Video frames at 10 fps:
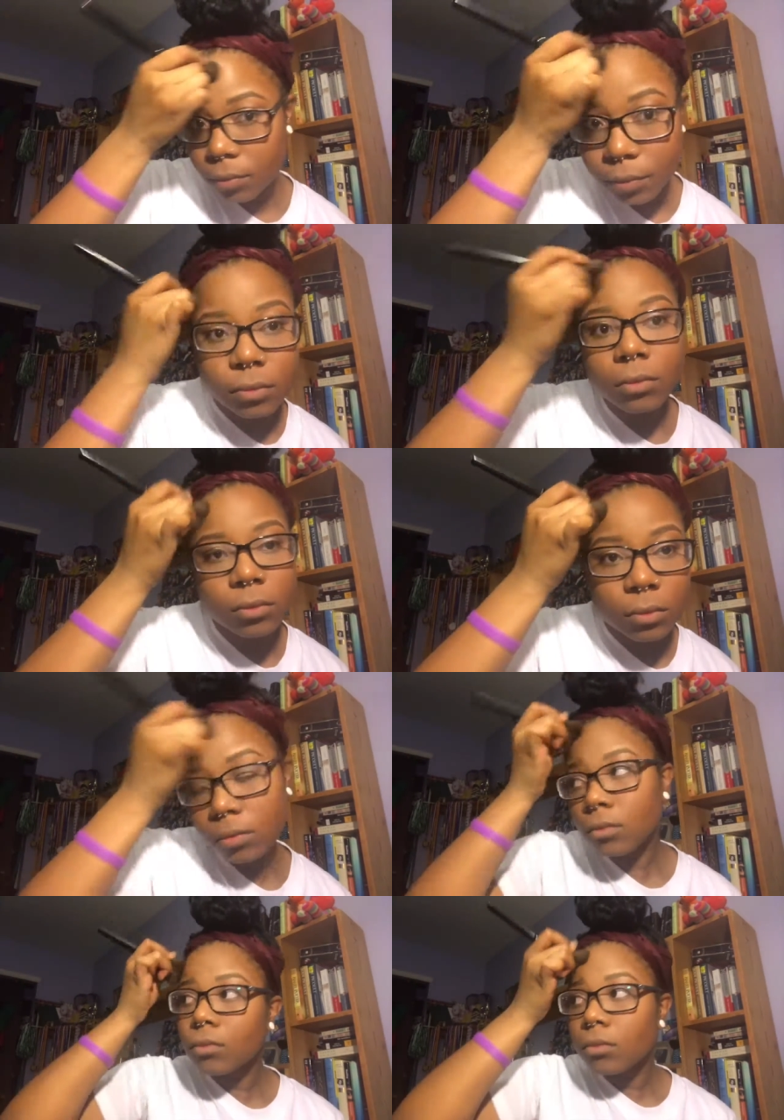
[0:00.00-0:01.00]
cheekbones.
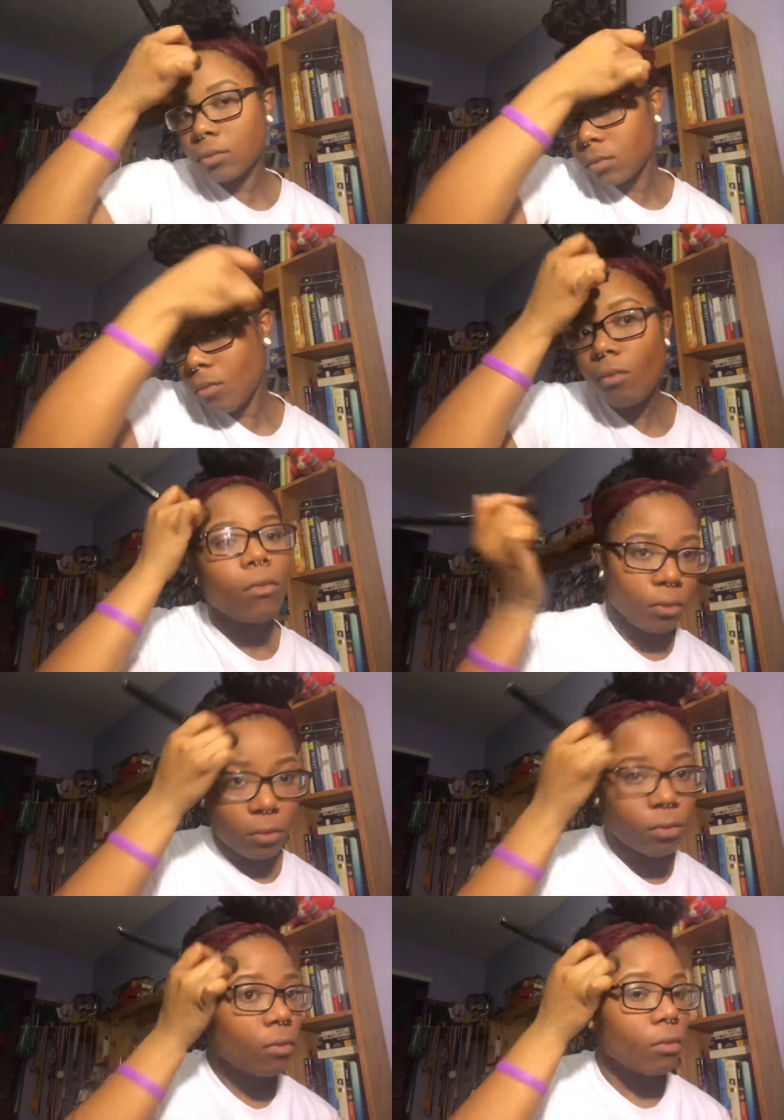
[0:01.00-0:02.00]
I,
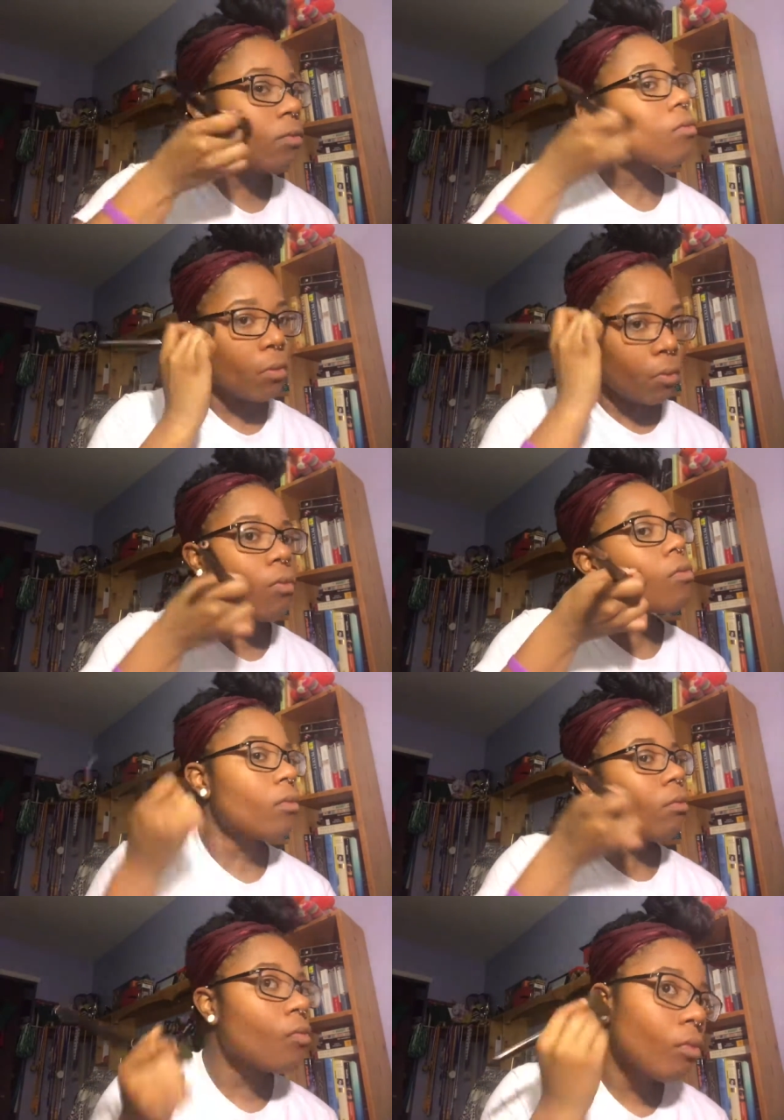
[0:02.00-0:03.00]
then I'm
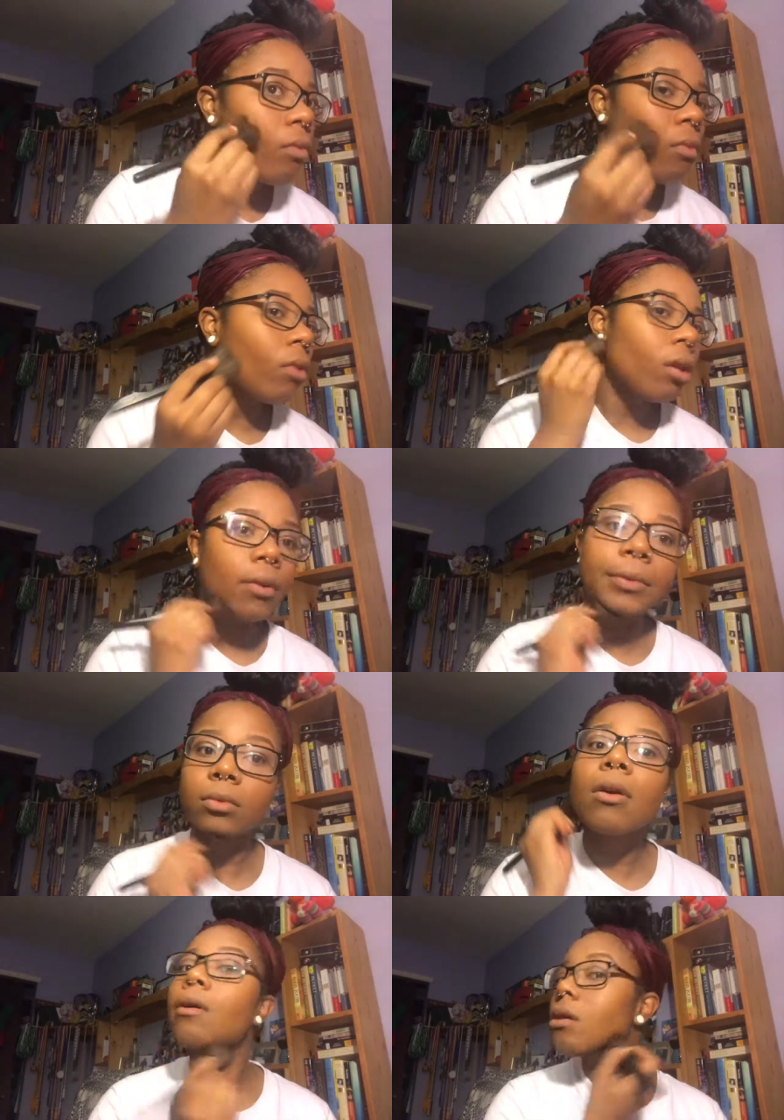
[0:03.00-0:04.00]
going to do my
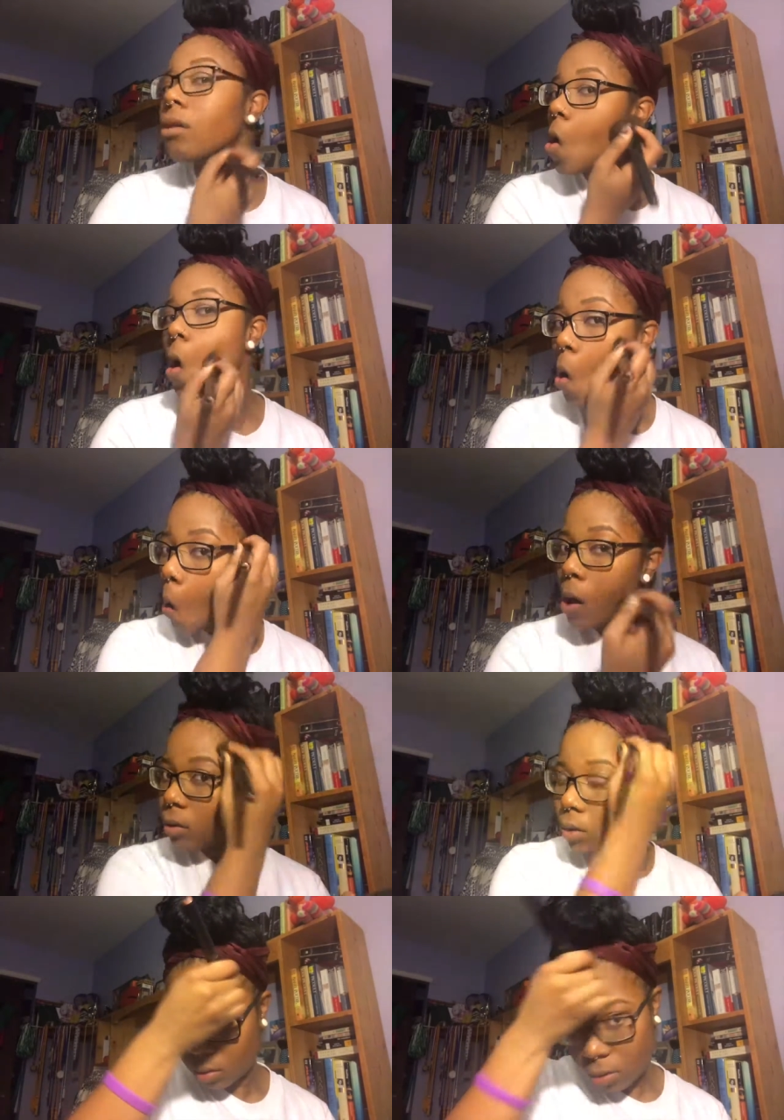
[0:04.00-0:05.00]
forehead
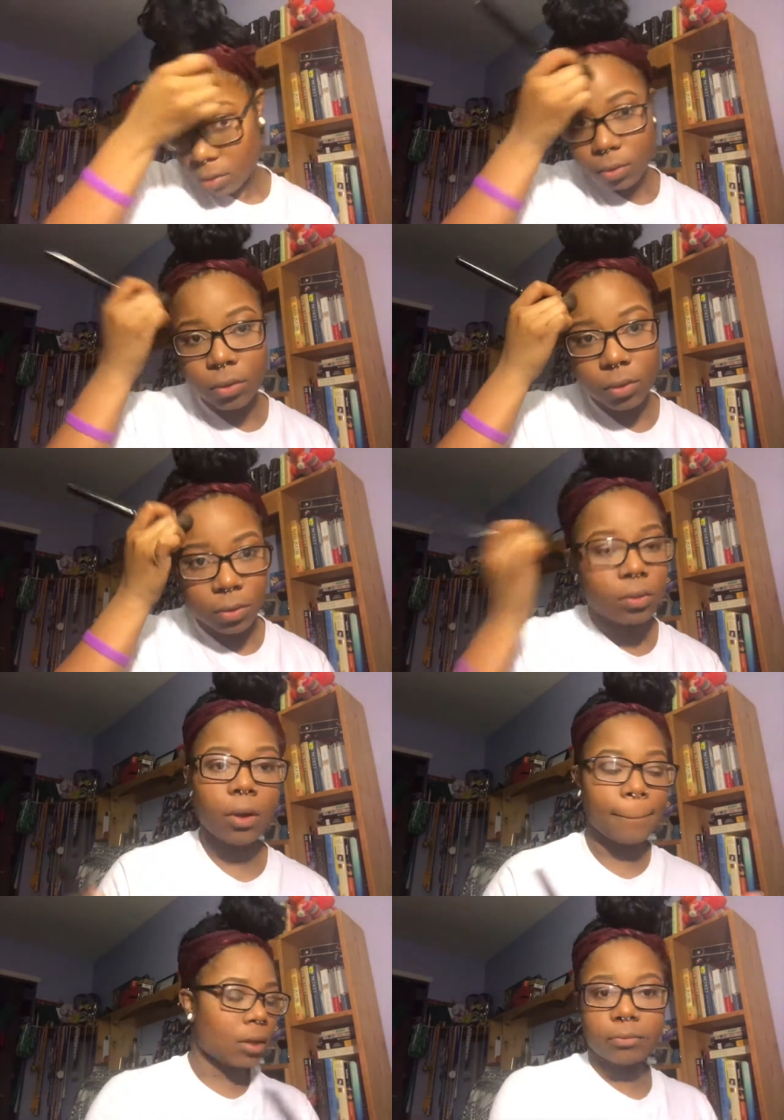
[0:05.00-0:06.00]
and under
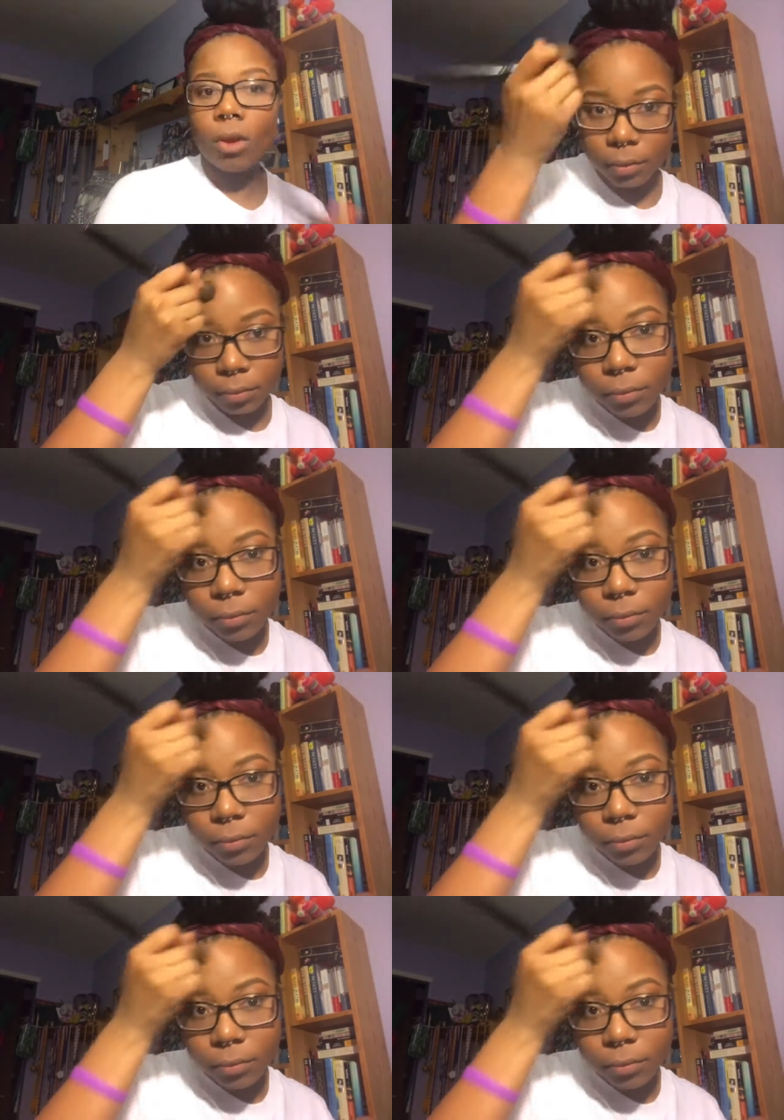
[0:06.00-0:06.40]
my lip.